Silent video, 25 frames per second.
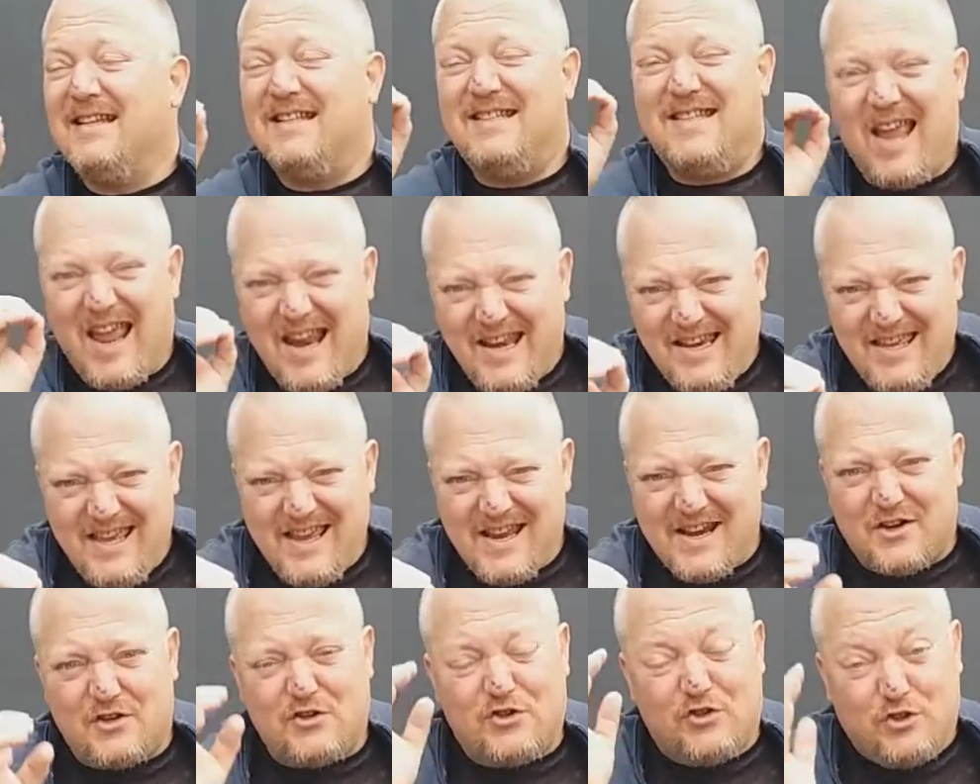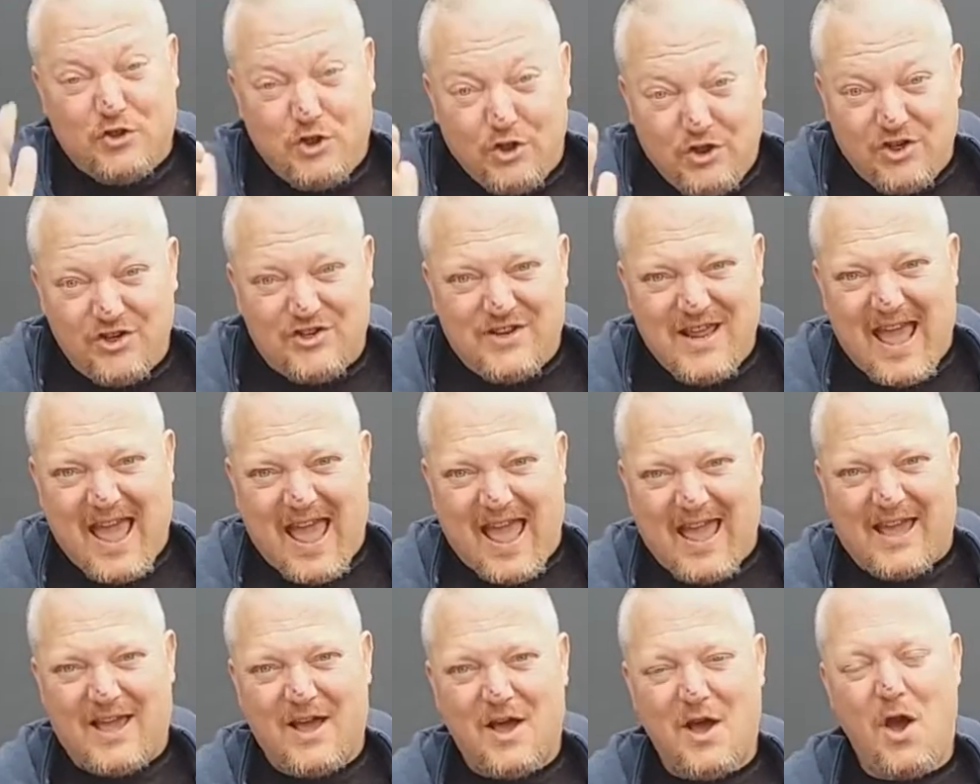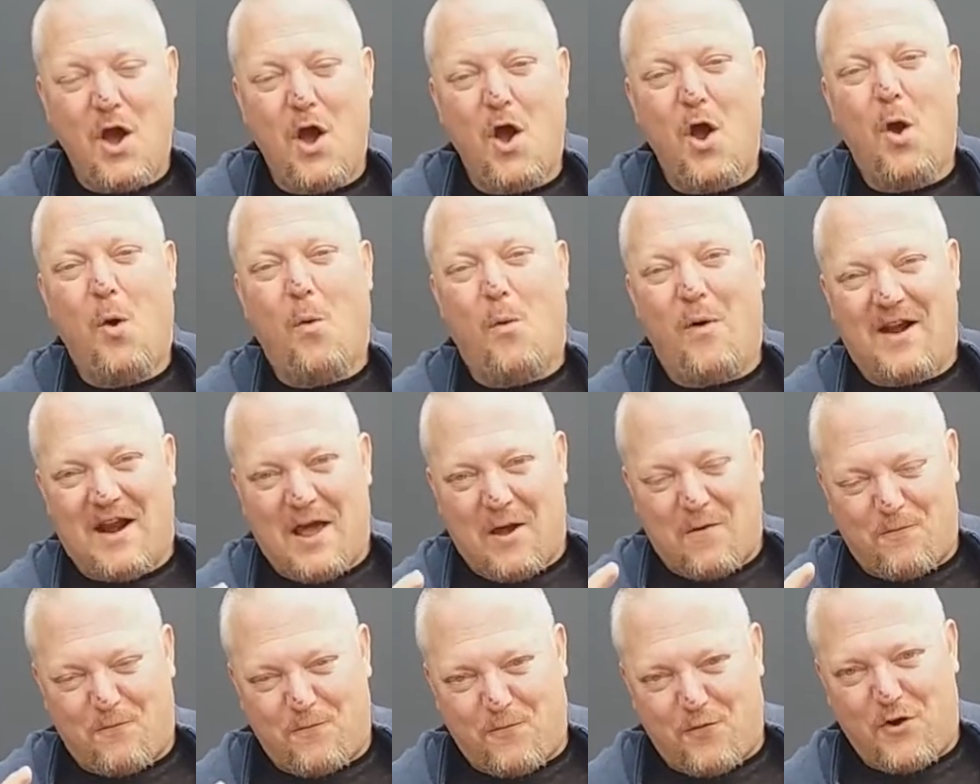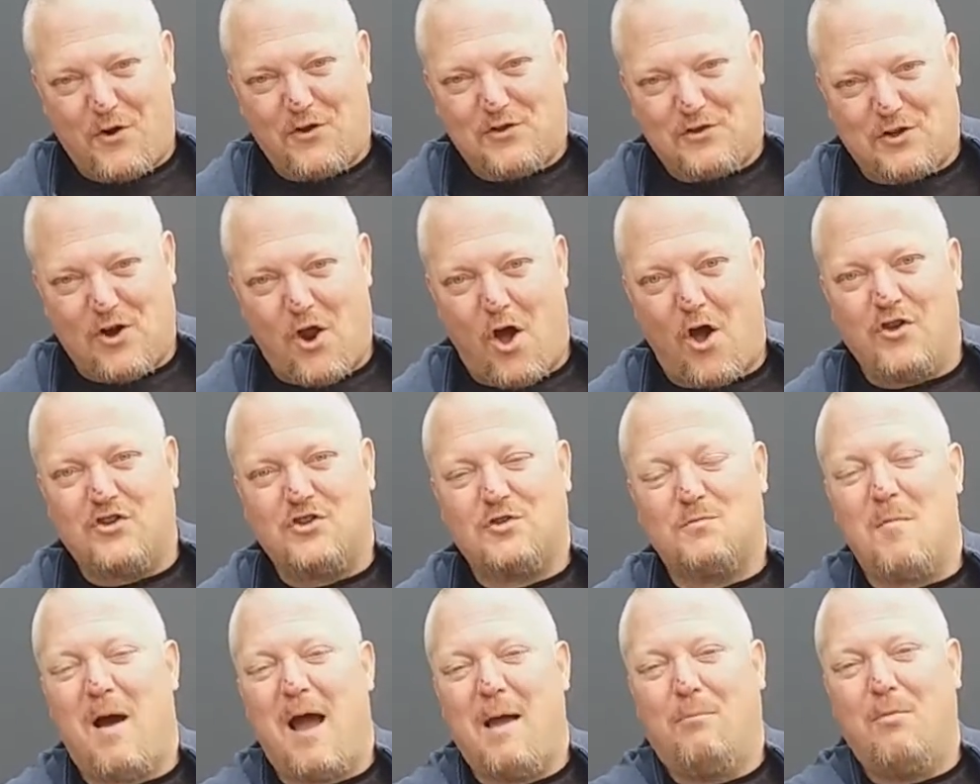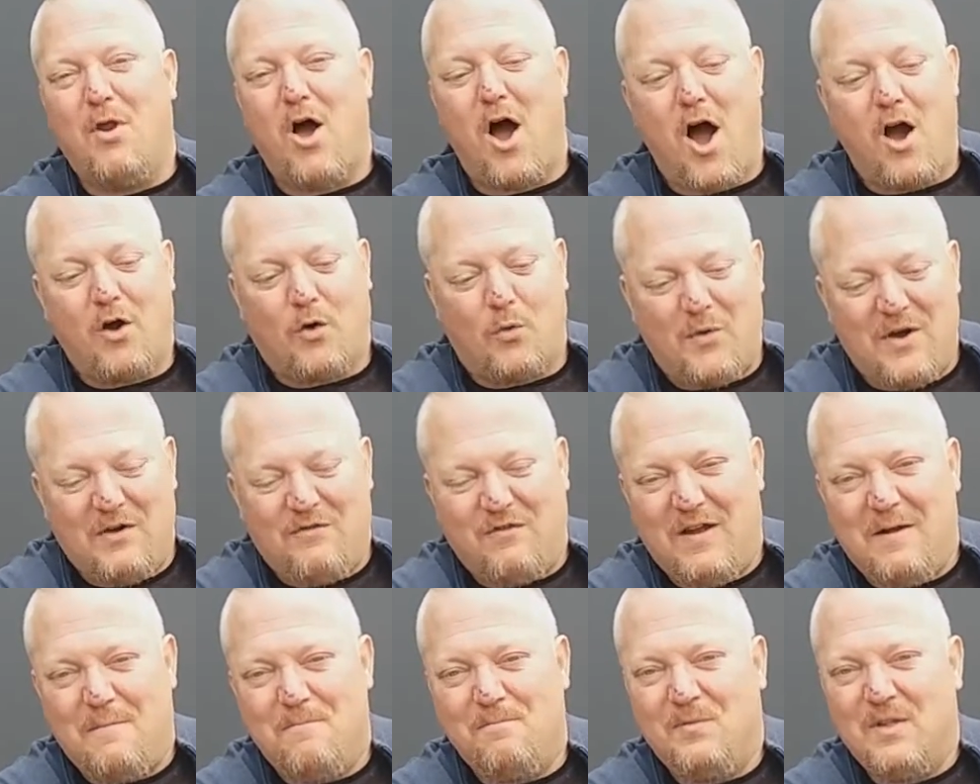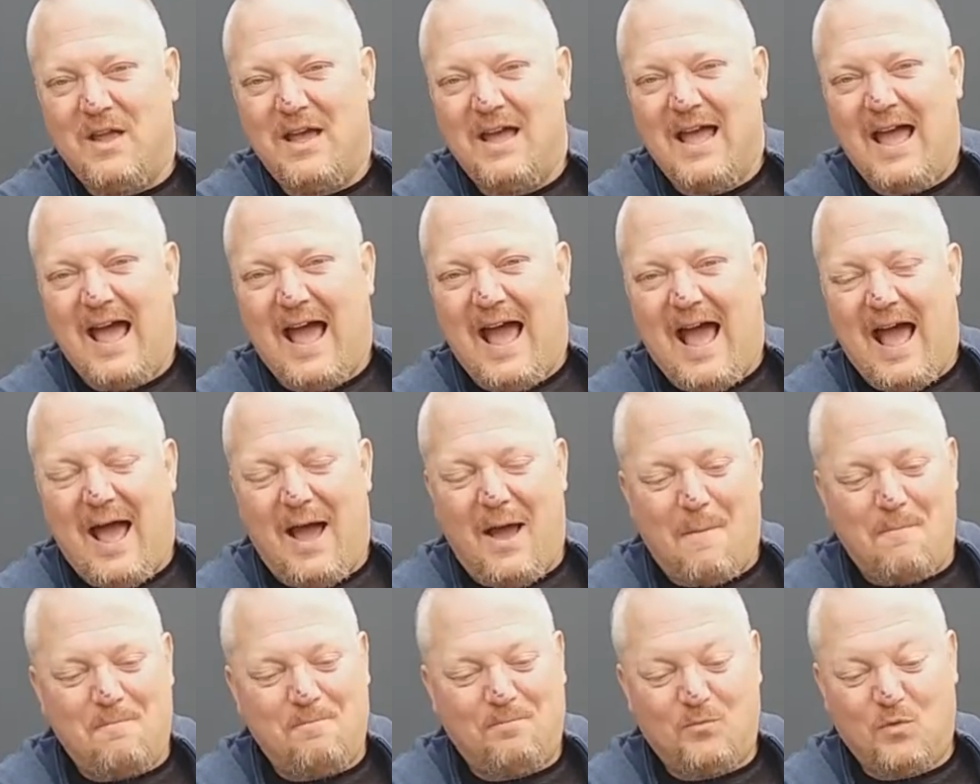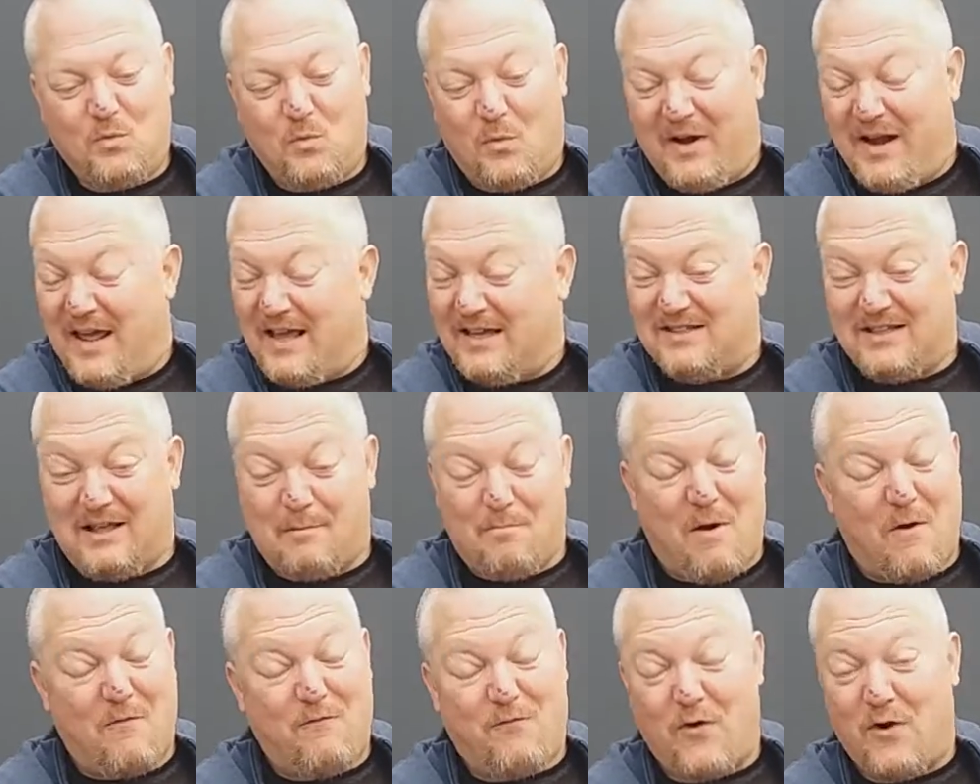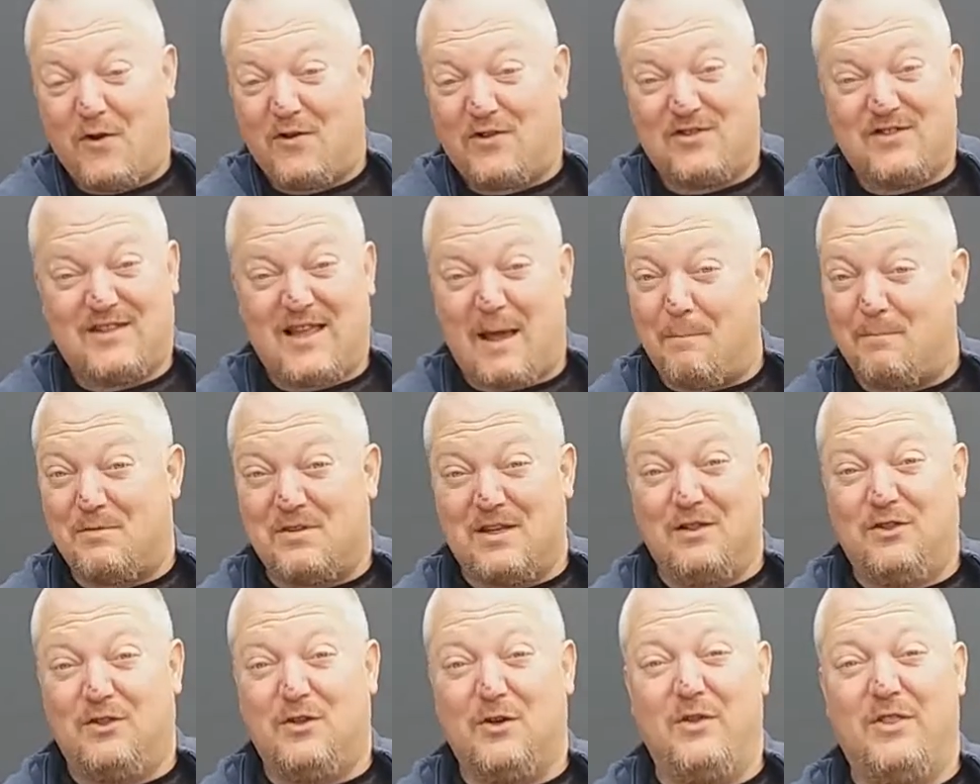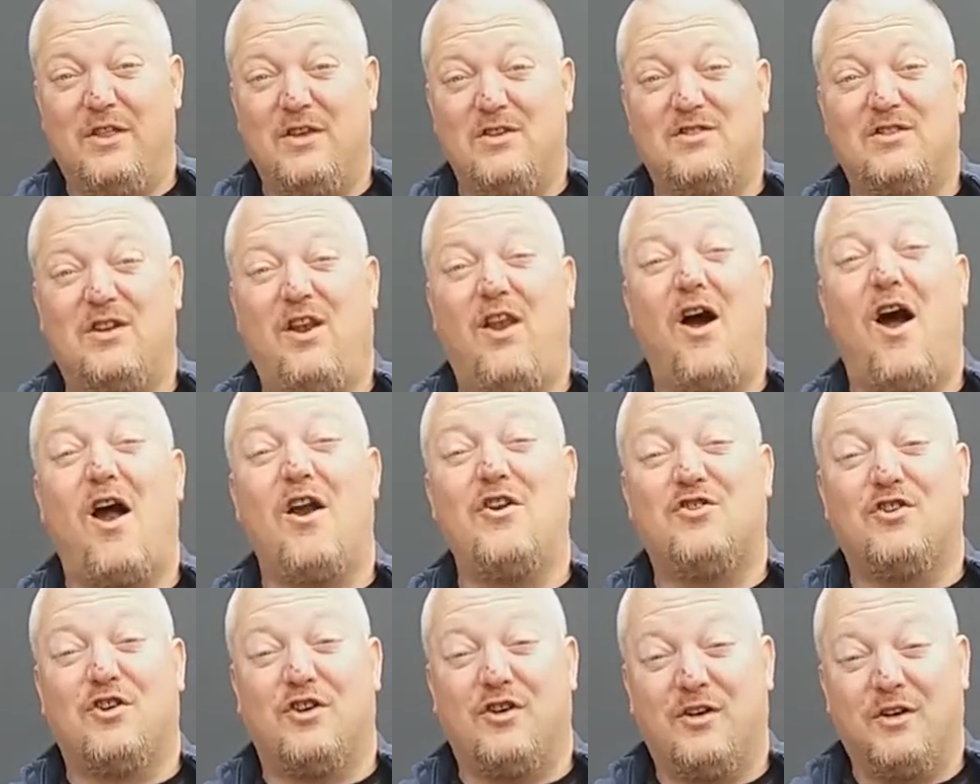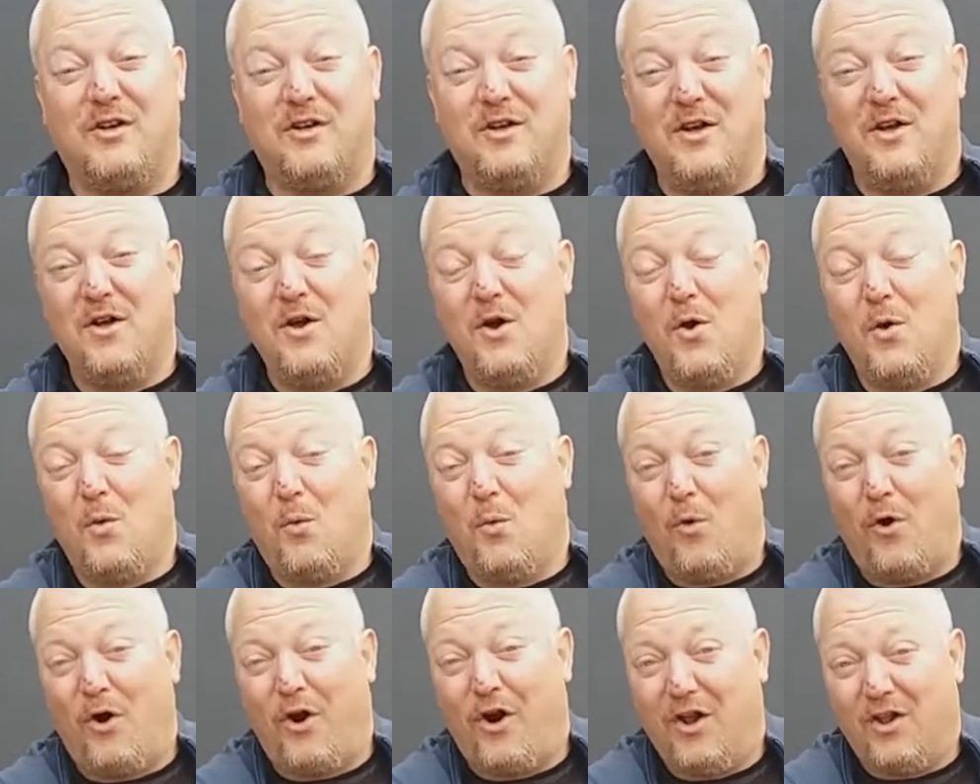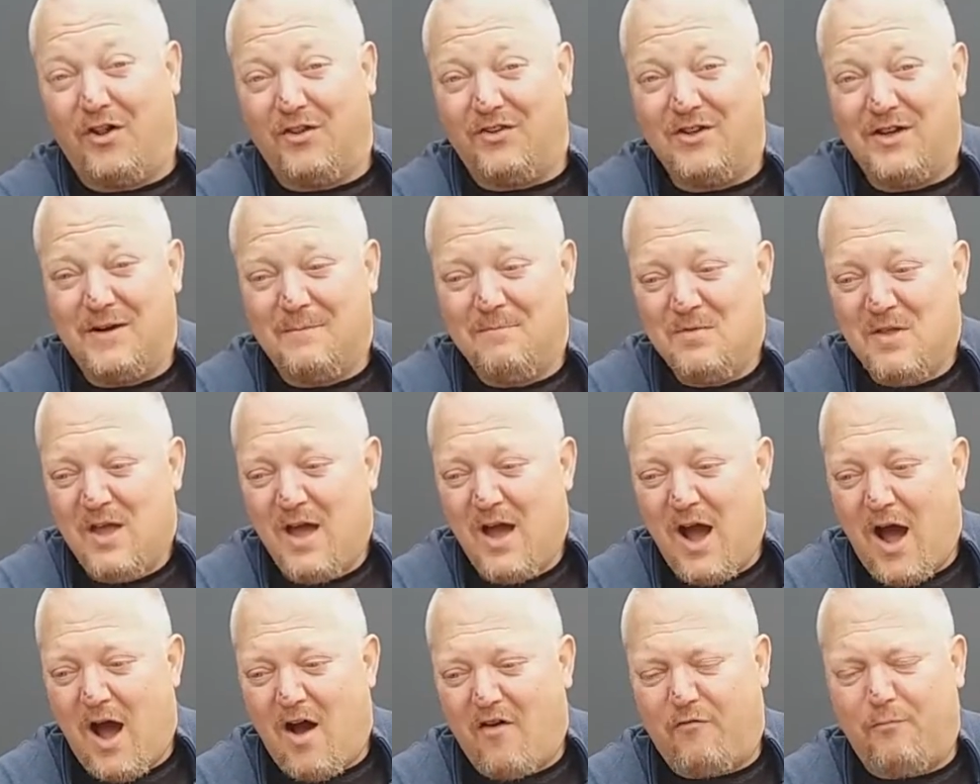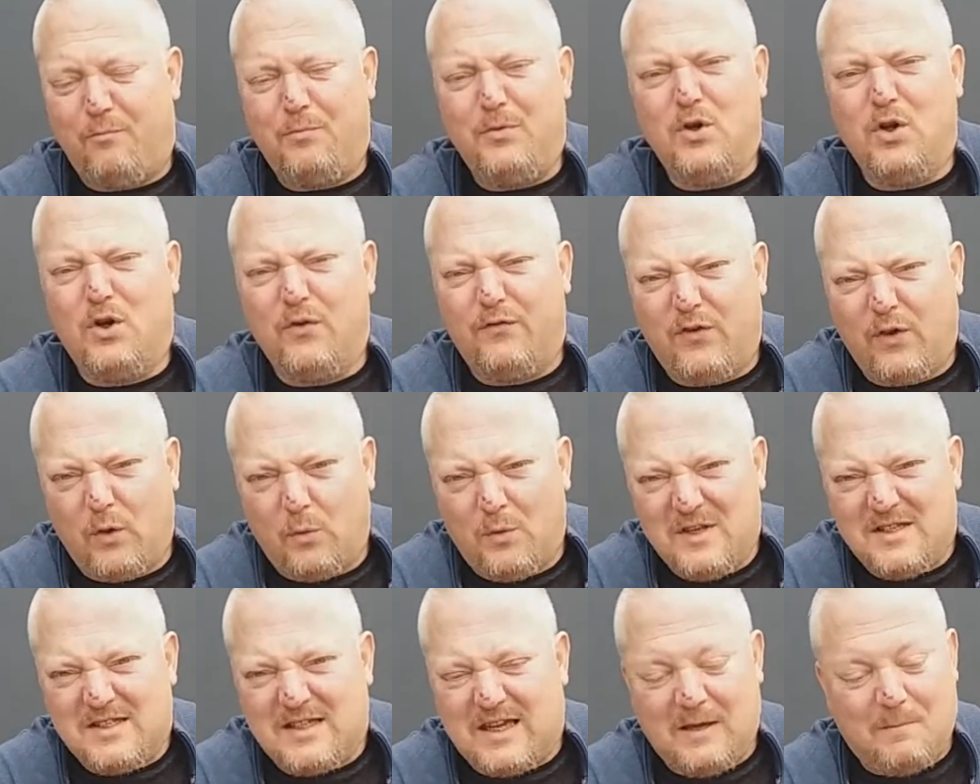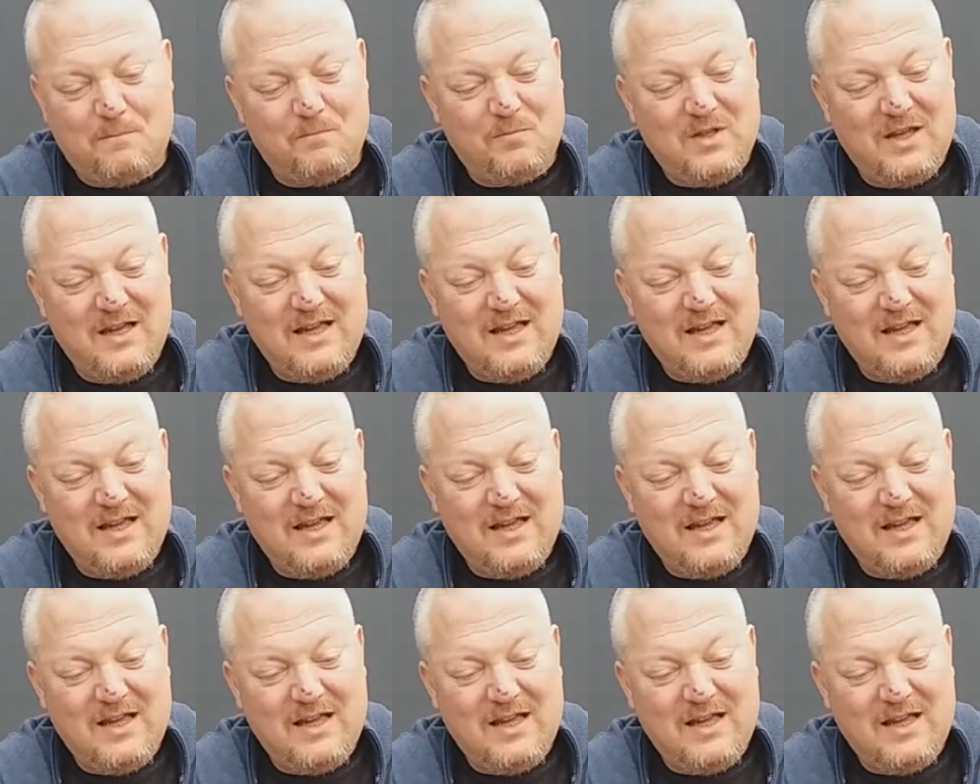10 years to the day when I first launched my blog Whivie, uh, when I set my first steps into this larger world of beautiful whiskey.